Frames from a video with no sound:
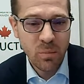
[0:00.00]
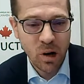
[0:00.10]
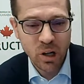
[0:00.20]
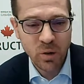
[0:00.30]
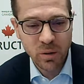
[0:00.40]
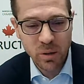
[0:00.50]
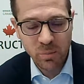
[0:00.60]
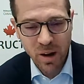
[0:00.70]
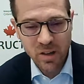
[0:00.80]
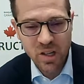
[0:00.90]
partnering with the
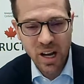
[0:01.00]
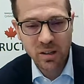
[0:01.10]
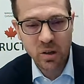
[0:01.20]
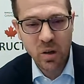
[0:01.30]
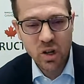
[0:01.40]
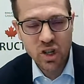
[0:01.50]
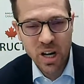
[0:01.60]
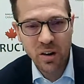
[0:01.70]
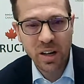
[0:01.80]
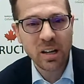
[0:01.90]
private sector,
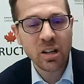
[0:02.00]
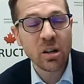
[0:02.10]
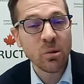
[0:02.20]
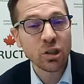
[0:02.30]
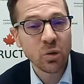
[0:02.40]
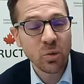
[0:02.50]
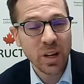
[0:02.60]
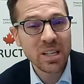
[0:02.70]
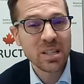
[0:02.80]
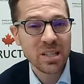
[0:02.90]
sharing in commercial
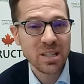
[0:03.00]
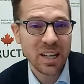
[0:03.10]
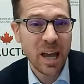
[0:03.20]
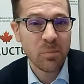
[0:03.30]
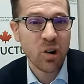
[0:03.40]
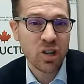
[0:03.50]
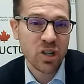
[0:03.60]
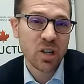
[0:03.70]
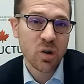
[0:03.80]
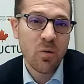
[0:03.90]
risks to get projects